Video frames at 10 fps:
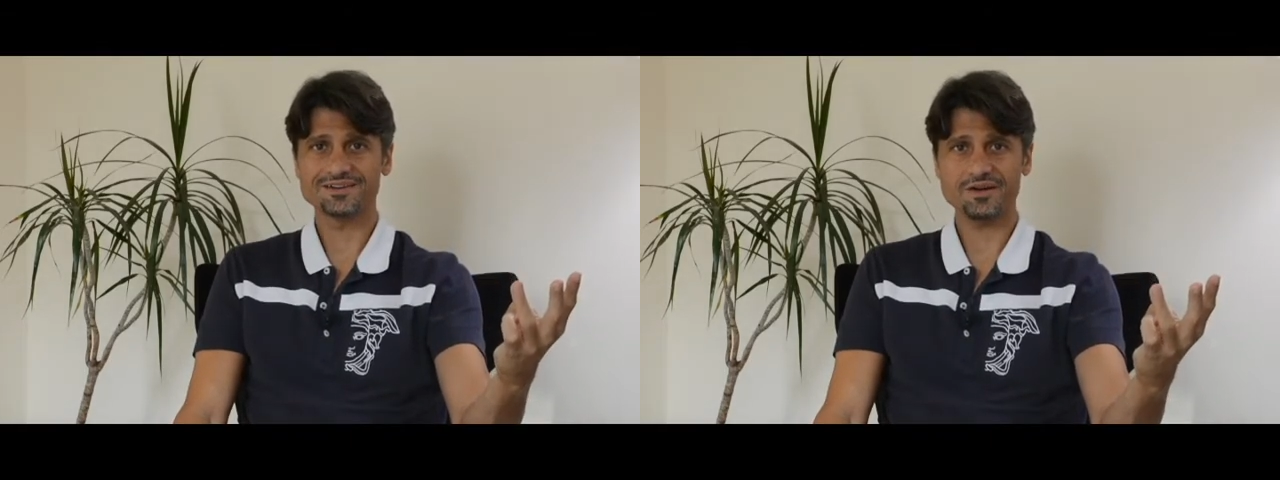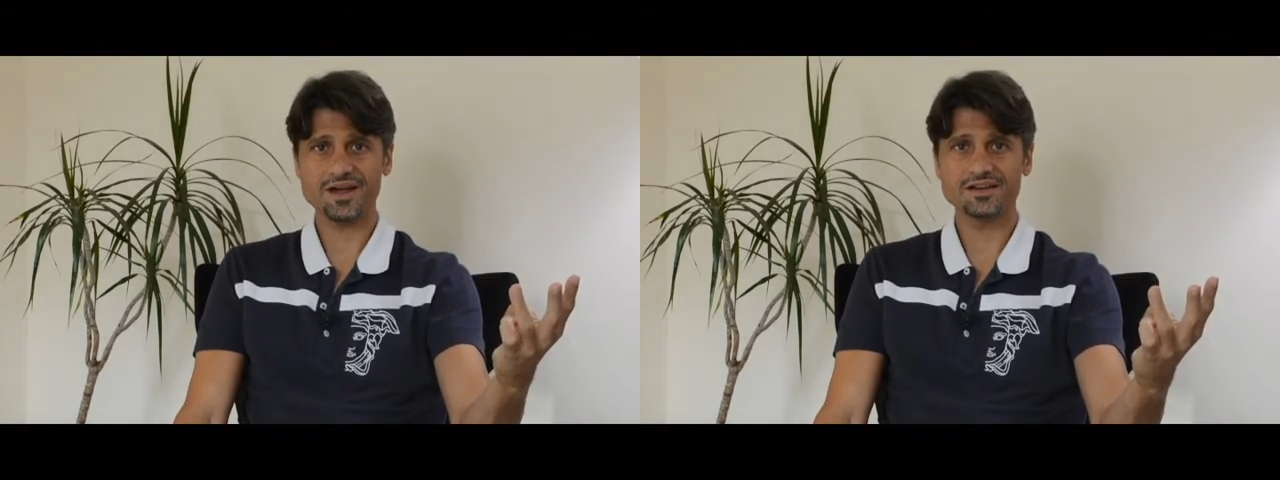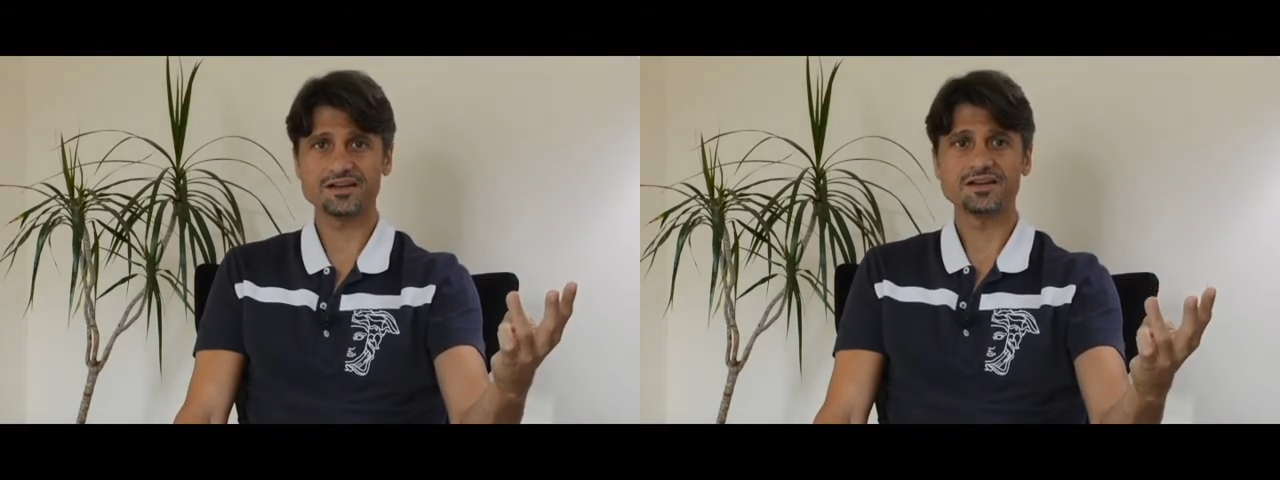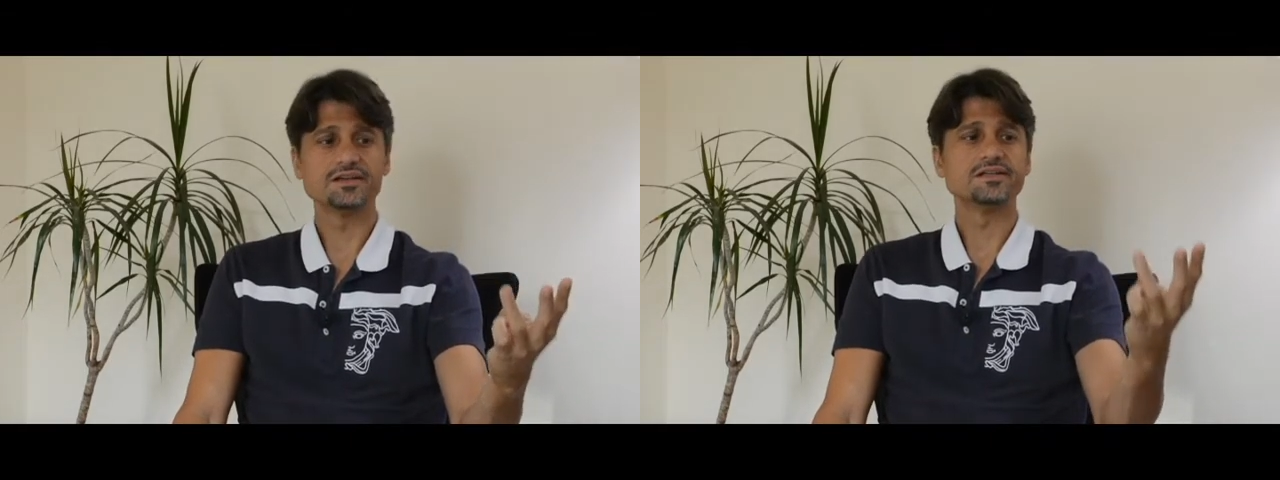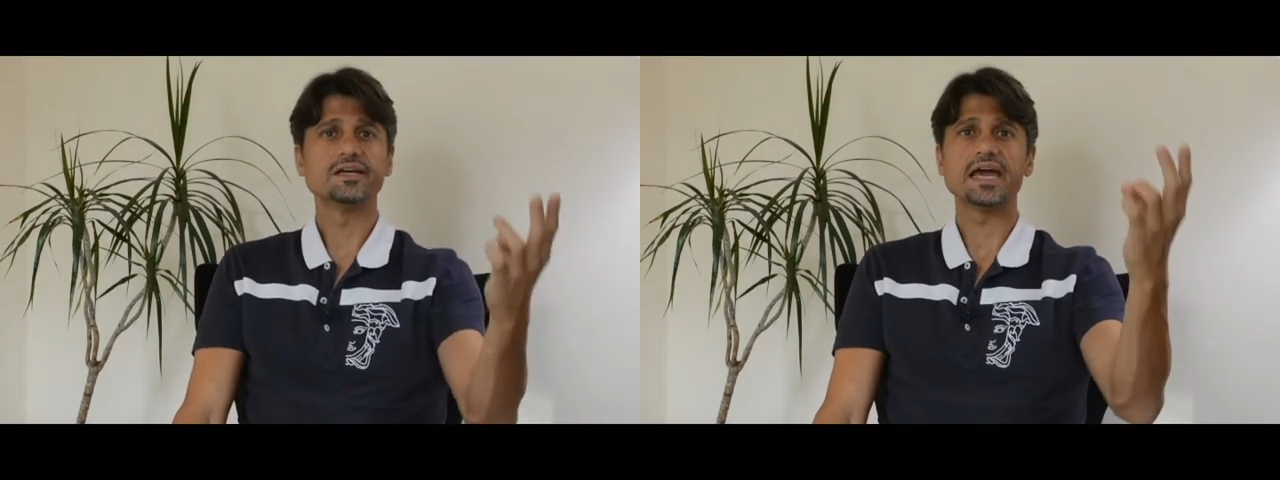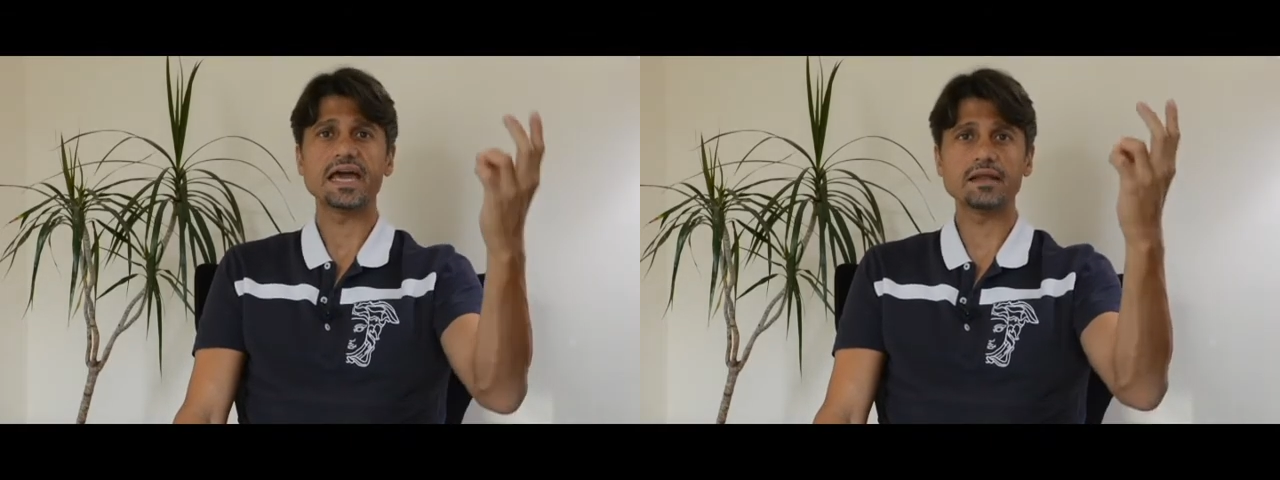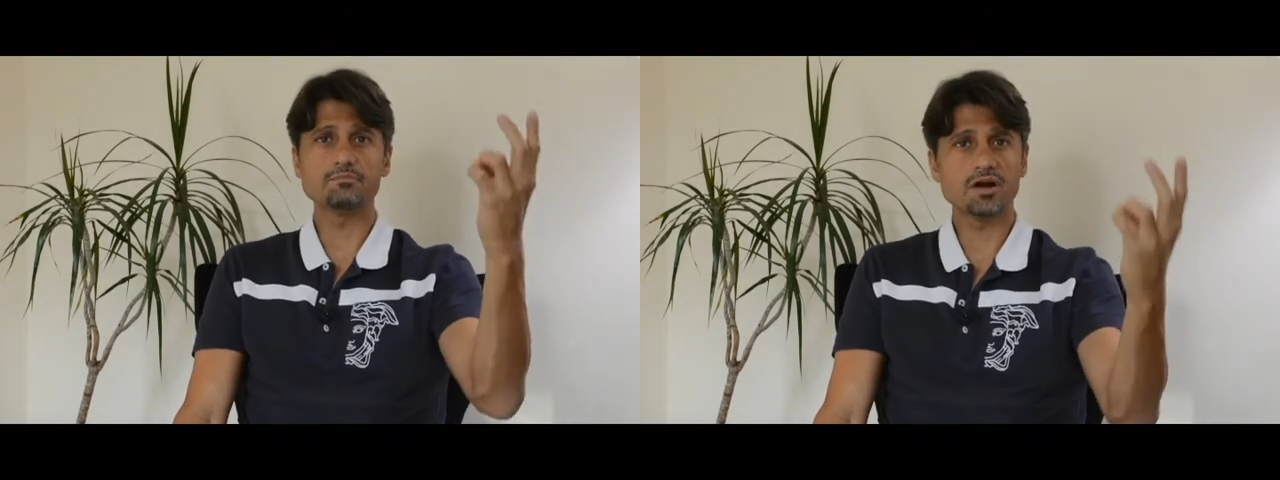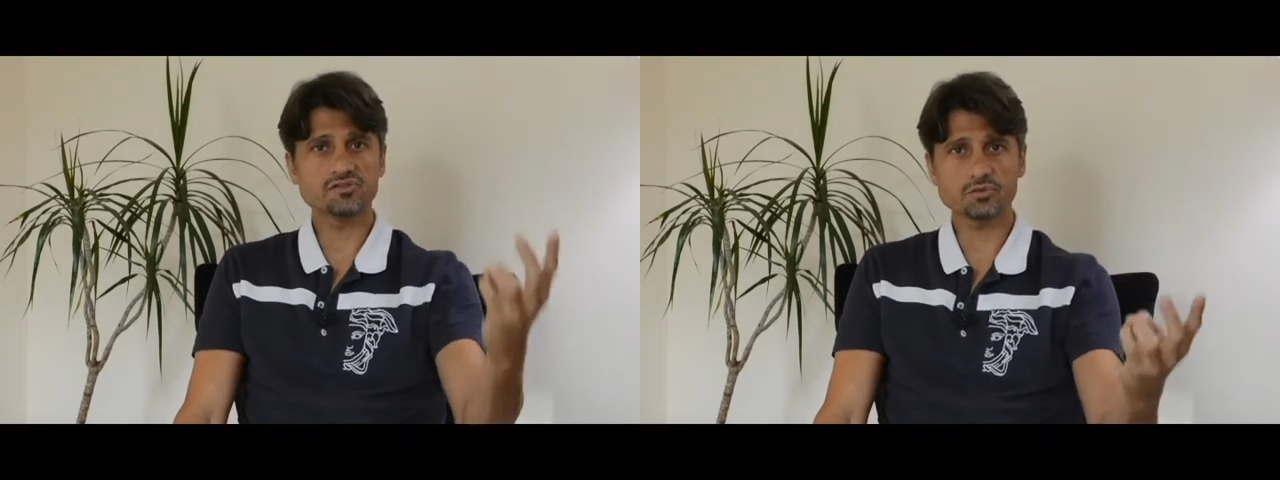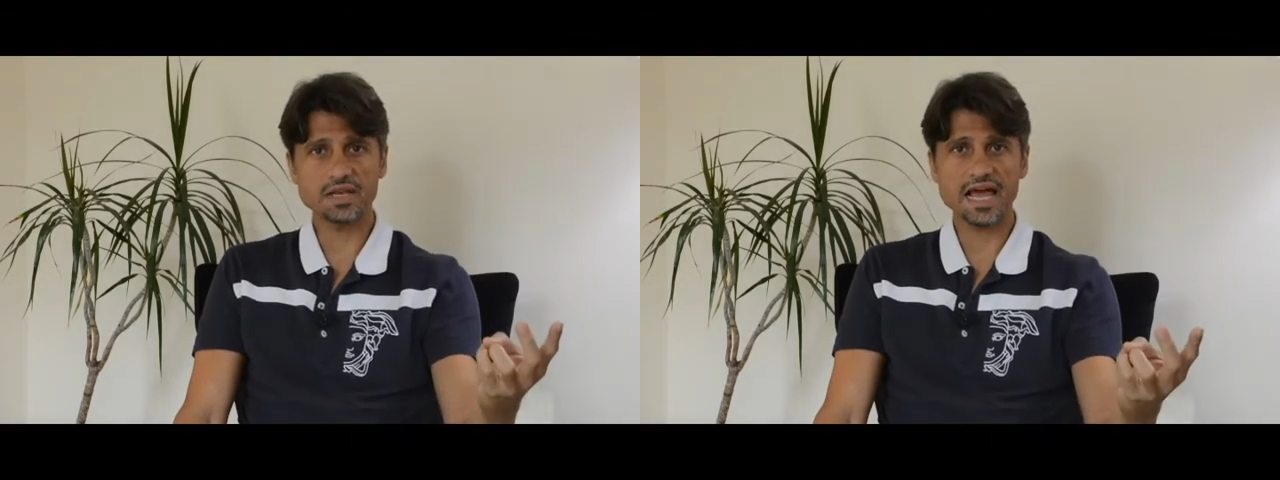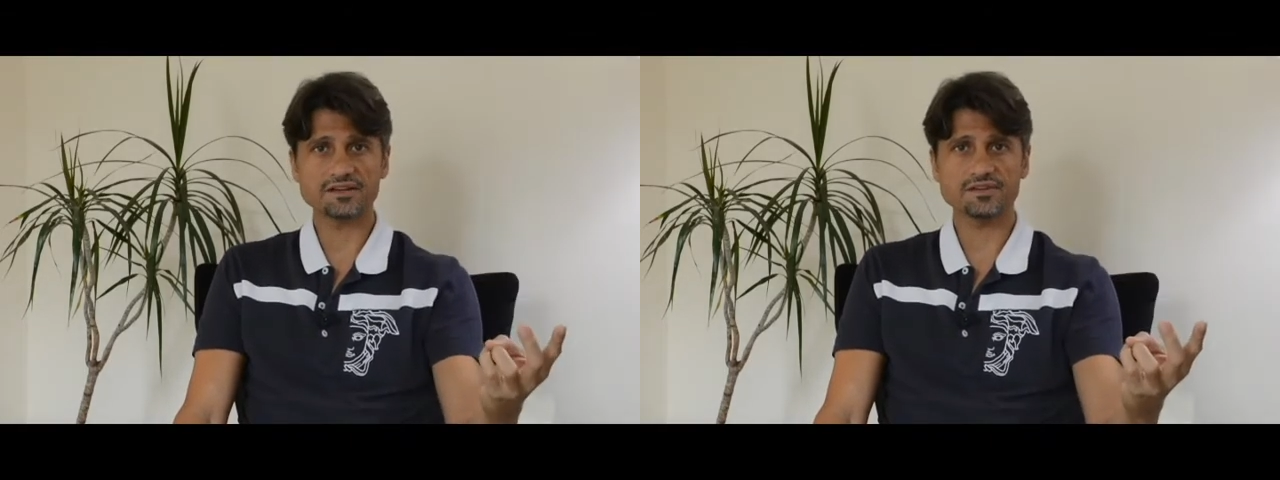right, and muscle
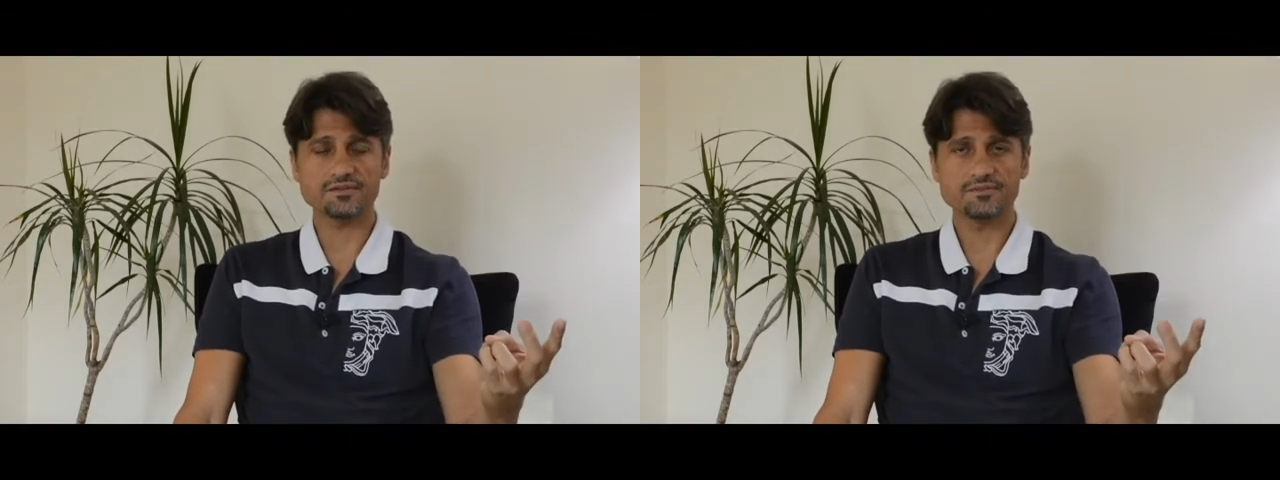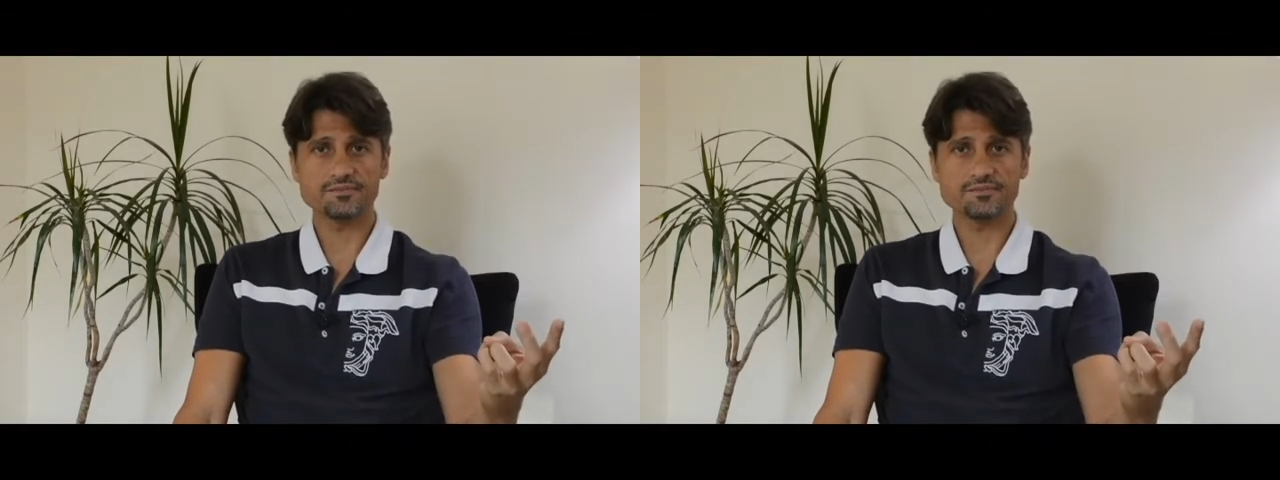relaxant